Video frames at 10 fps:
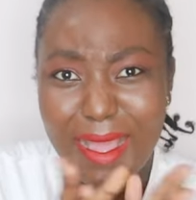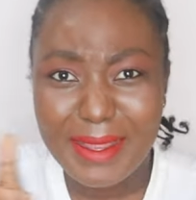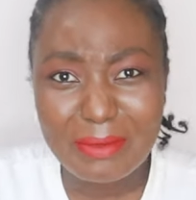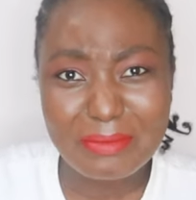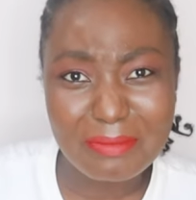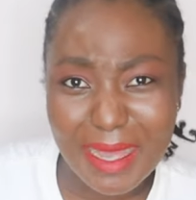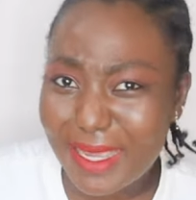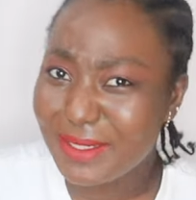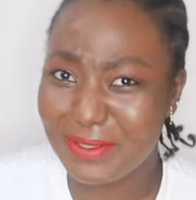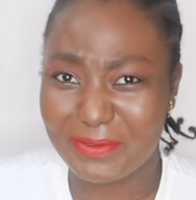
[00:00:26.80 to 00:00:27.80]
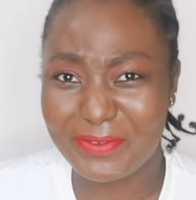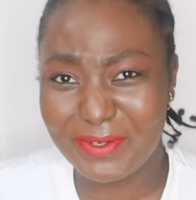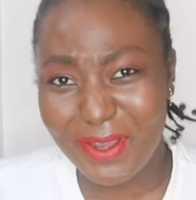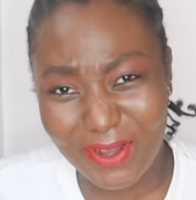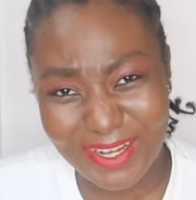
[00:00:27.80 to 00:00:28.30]
I don't mind, of
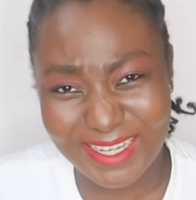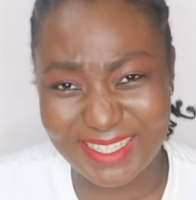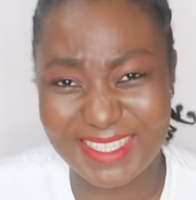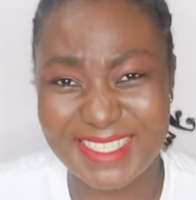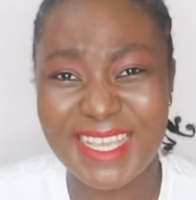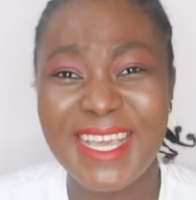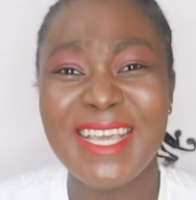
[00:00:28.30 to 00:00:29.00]
course.